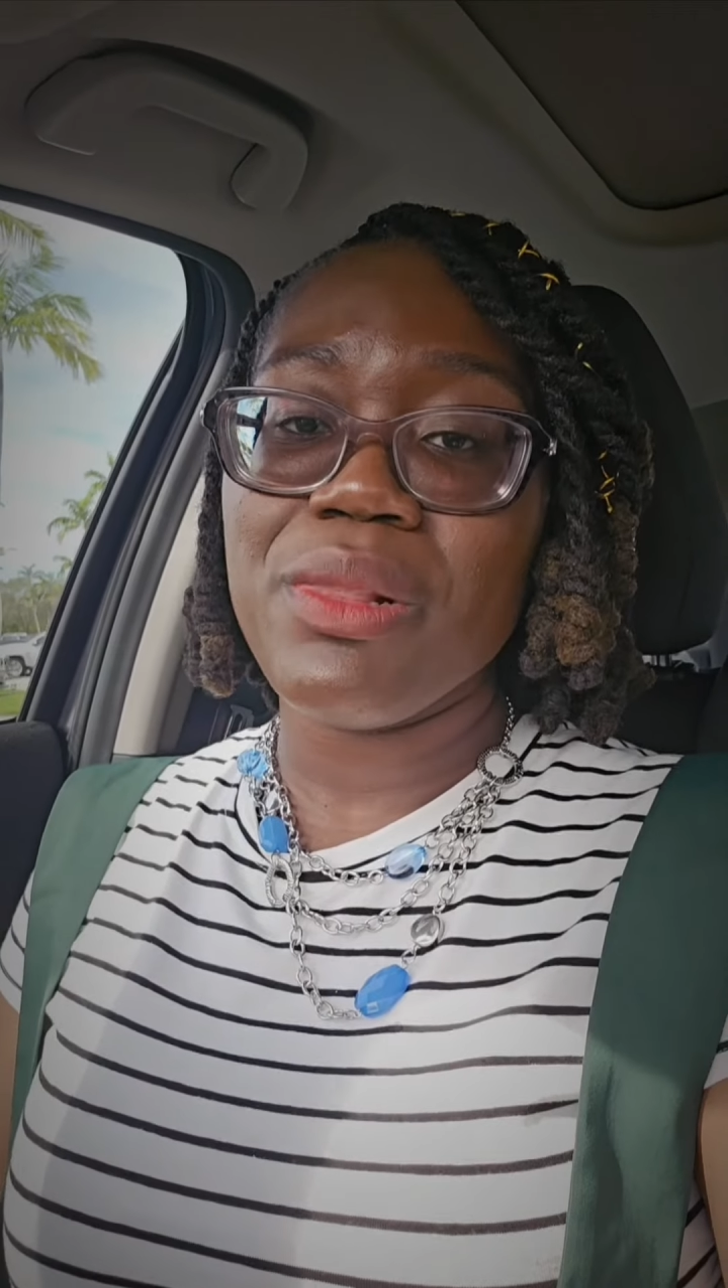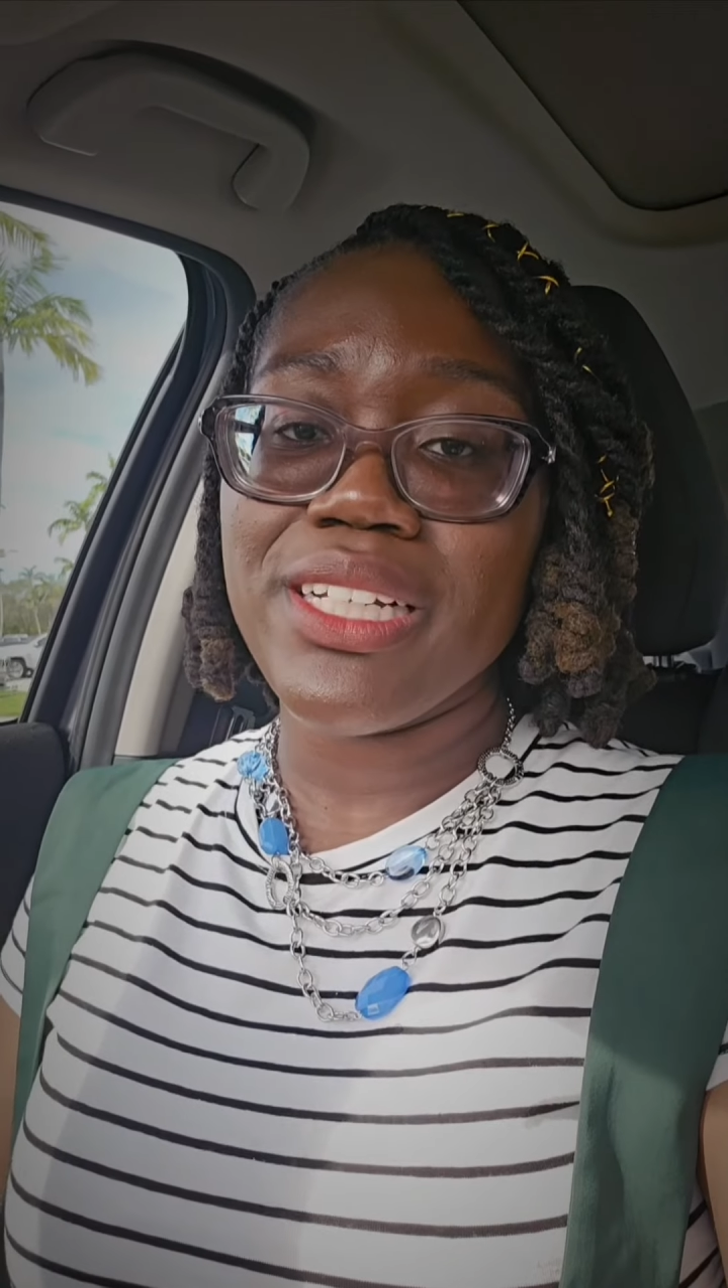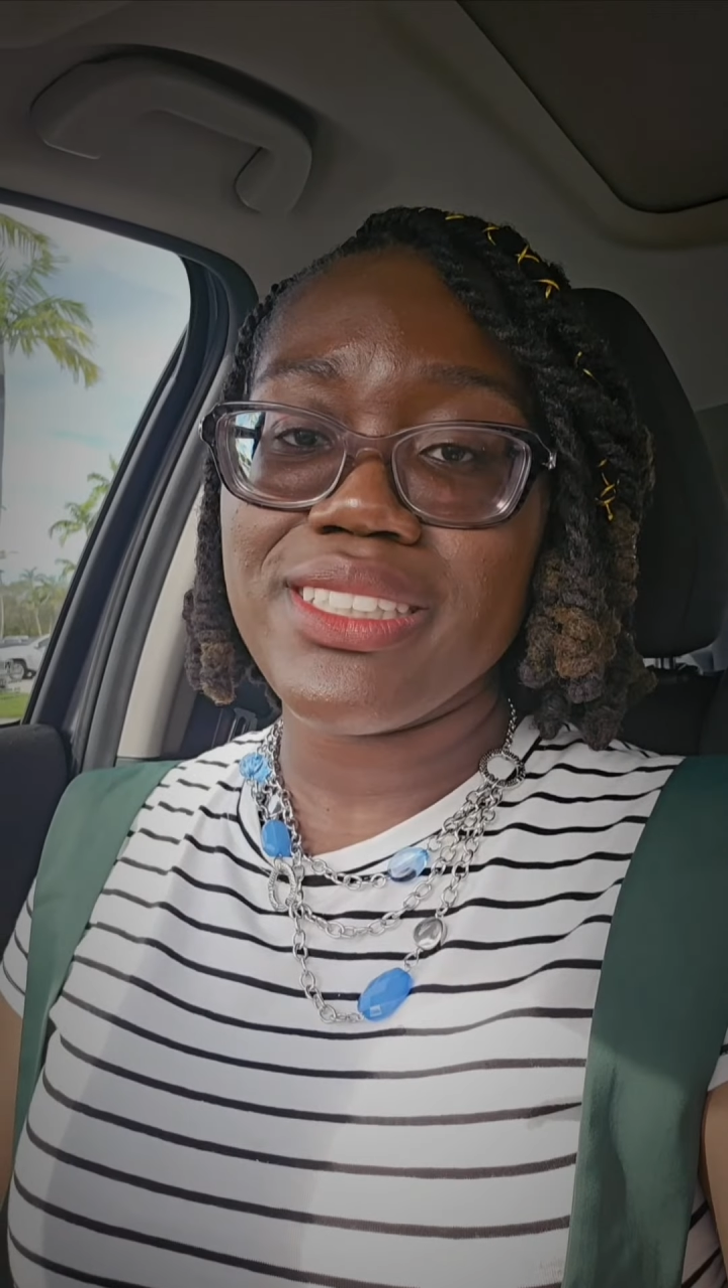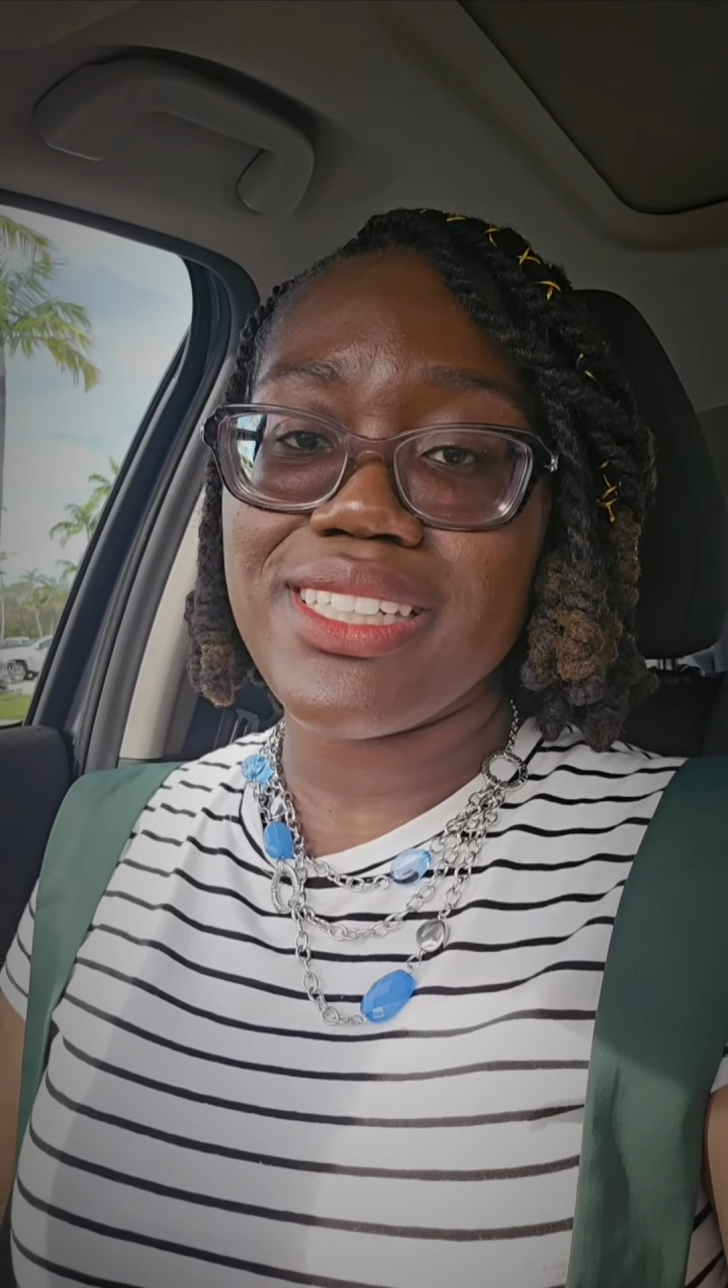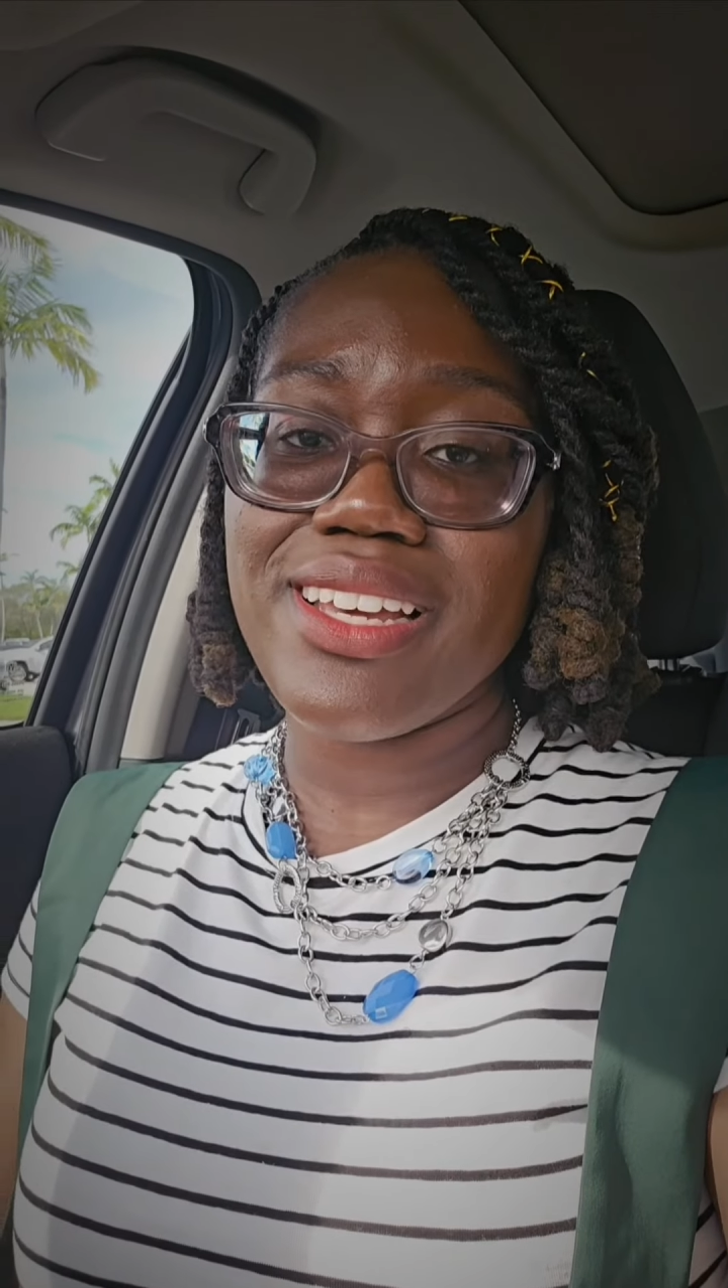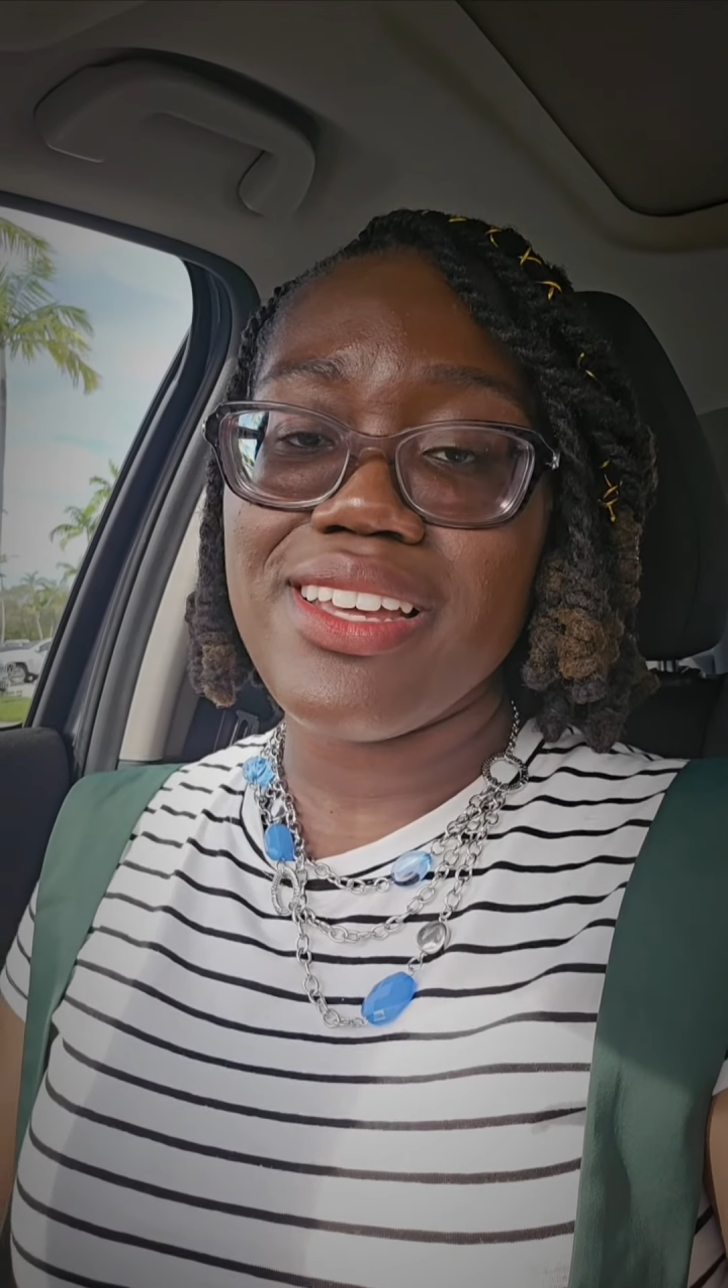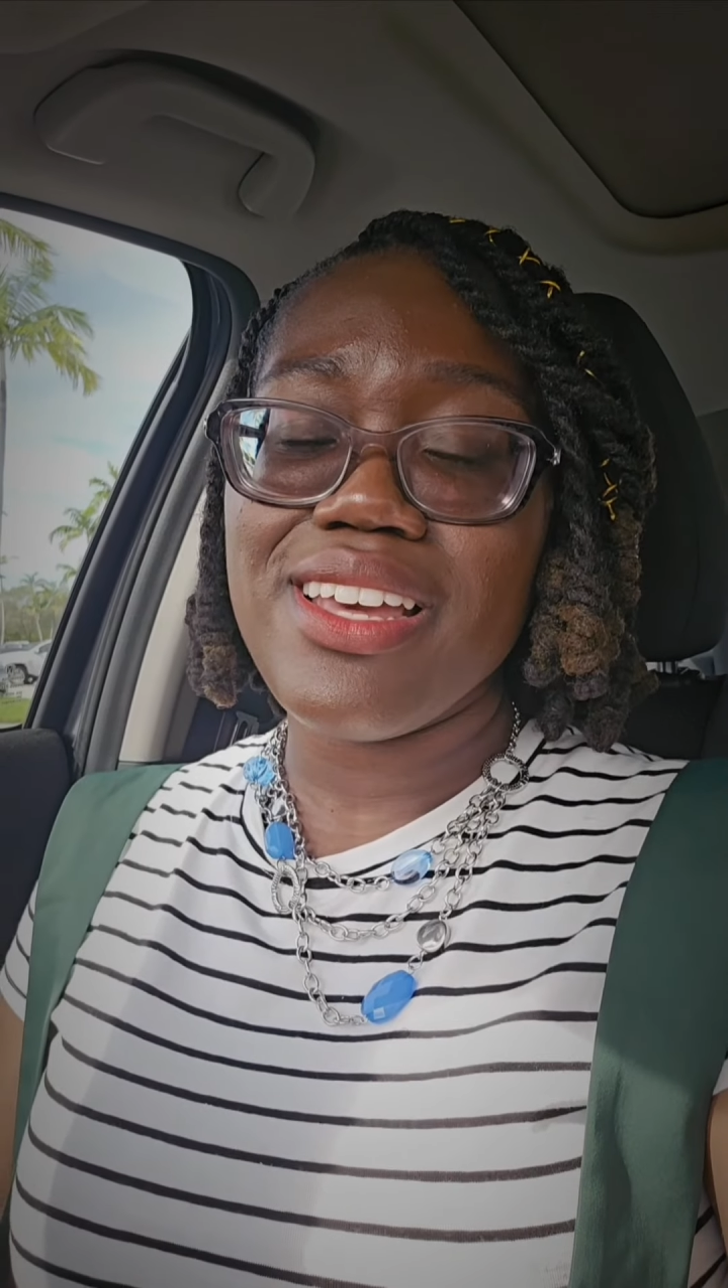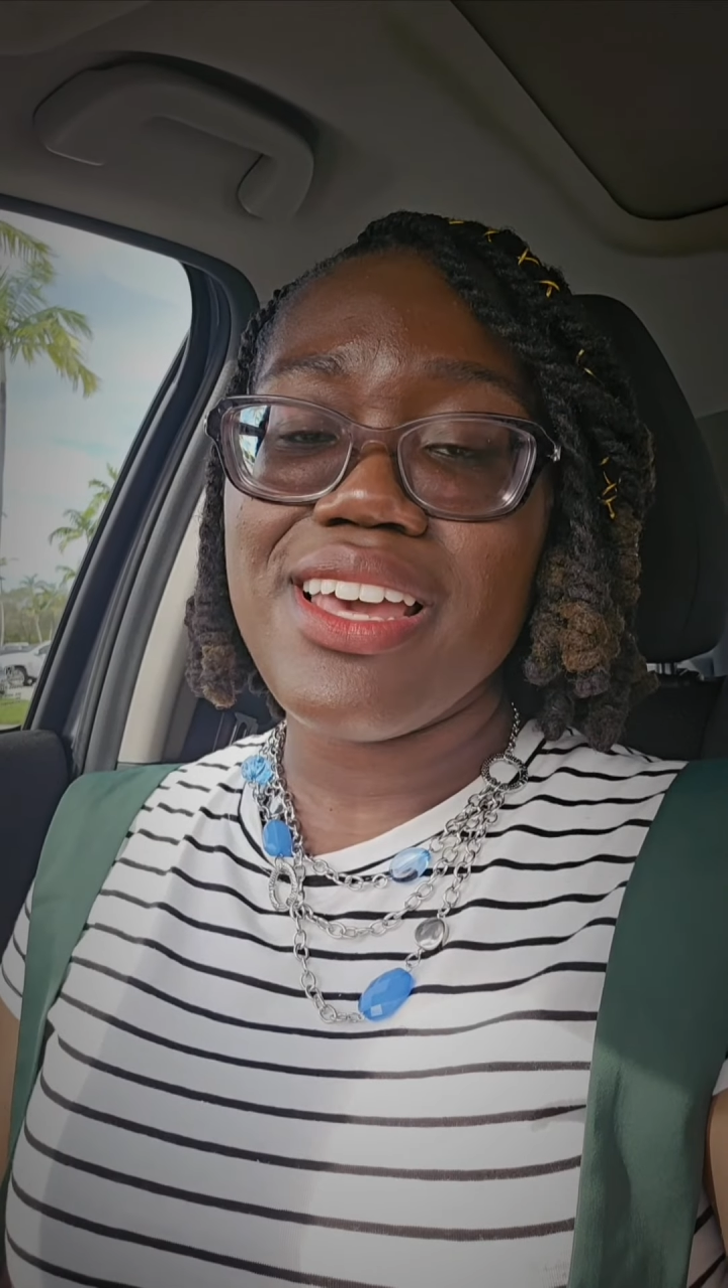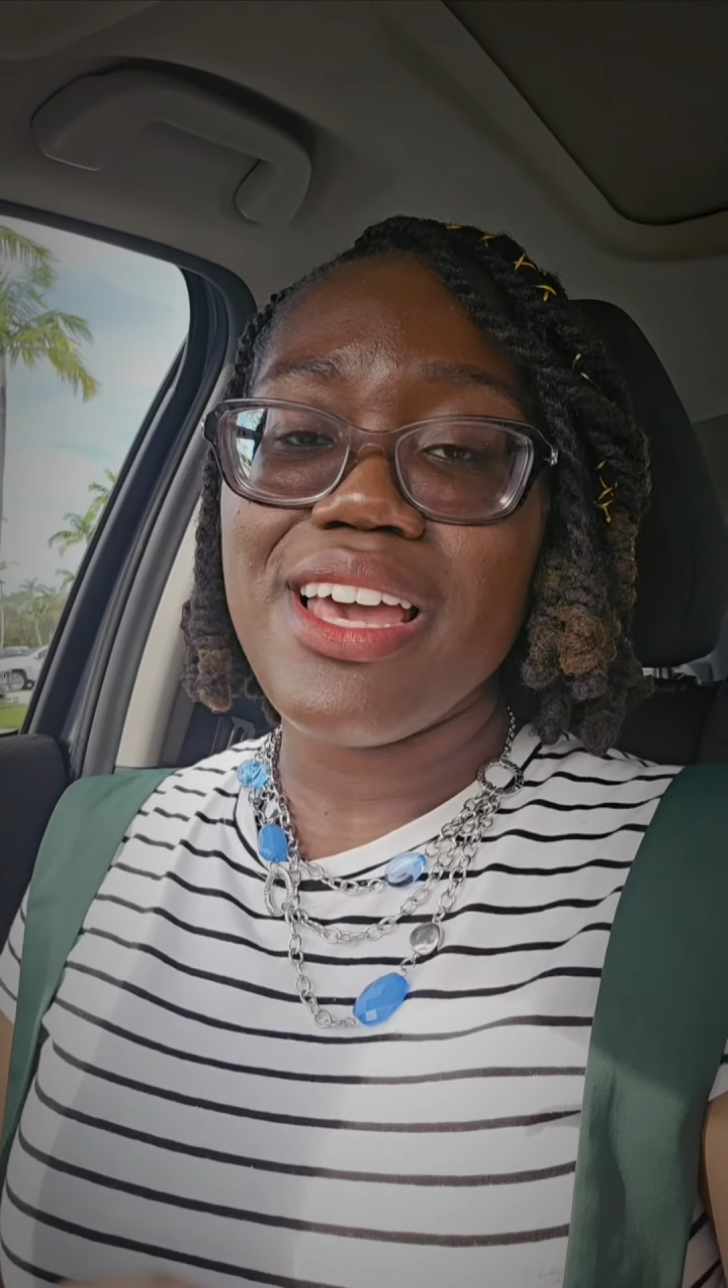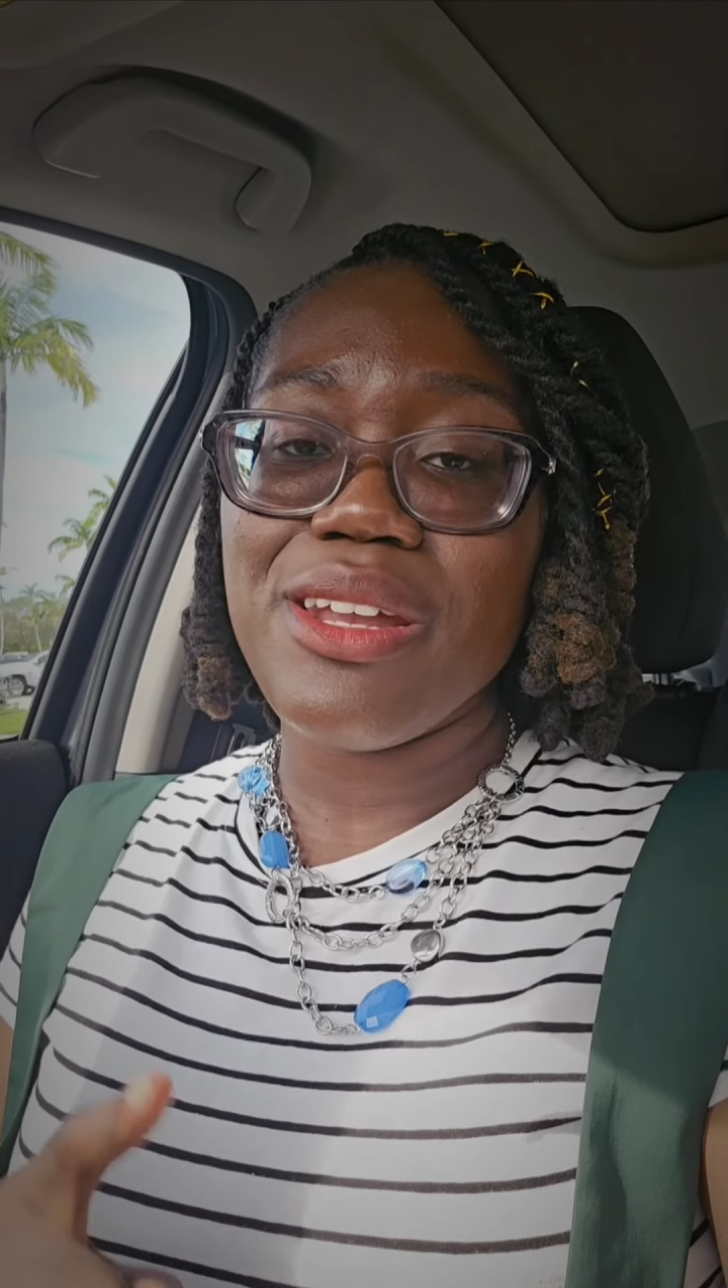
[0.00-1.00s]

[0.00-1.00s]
a blessed day